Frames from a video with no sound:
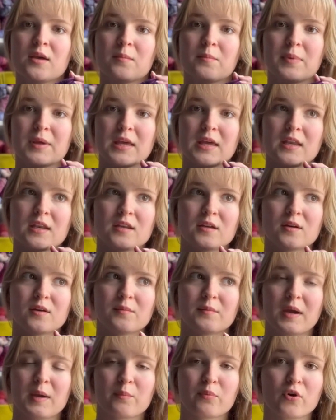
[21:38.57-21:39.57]
been
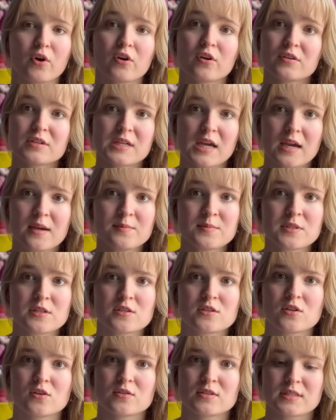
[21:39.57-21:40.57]
my prototypes,
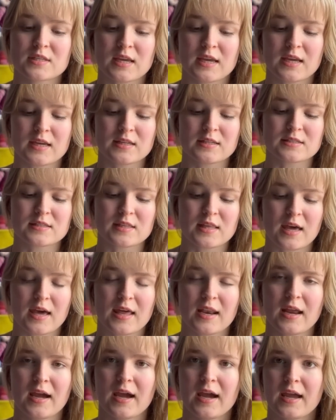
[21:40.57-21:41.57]
so skeins
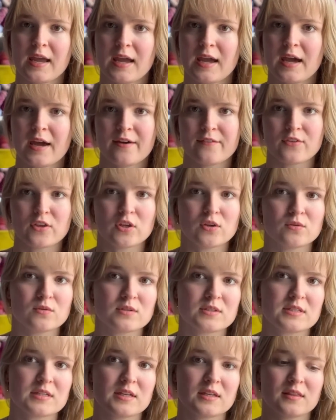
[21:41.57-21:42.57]
that I have
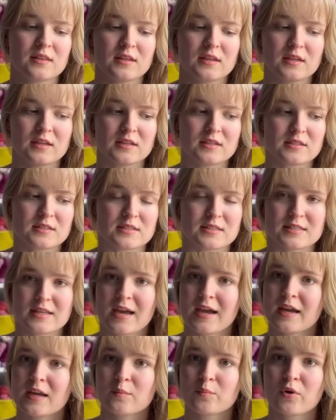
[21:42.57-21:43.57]
used in the
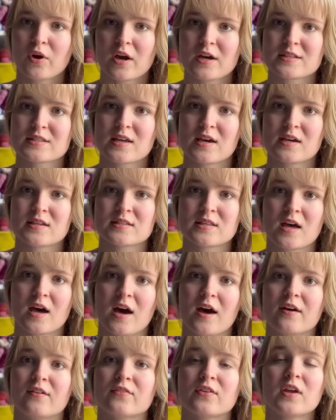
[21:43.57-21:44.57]
design process
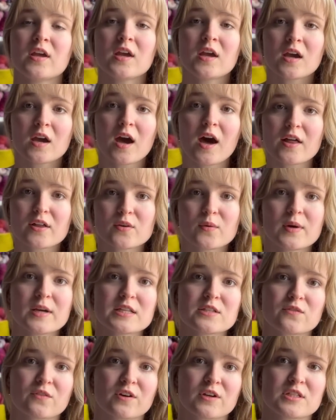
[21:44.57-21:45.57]
of
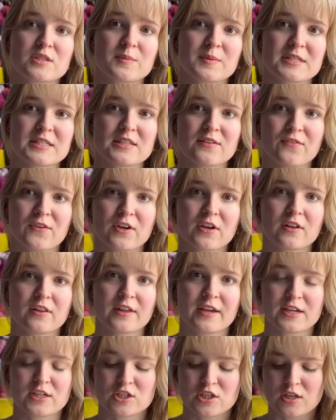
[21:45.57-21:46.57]
colorways for a specific
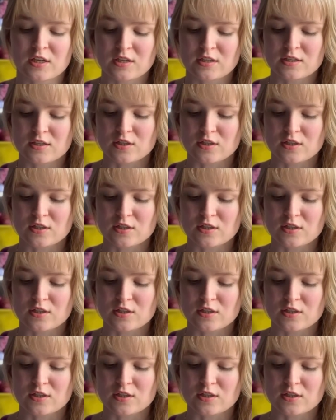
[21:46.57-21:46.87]
collection.